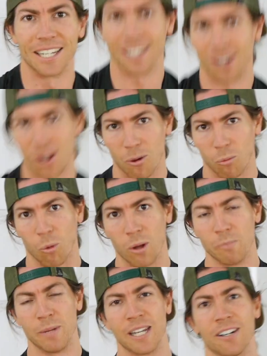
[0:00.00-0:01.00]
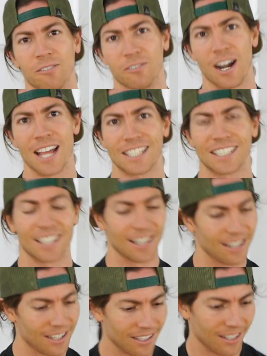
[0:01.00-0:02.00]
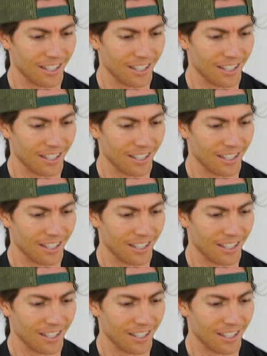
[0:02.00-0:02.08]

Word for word: we get one minute of rest.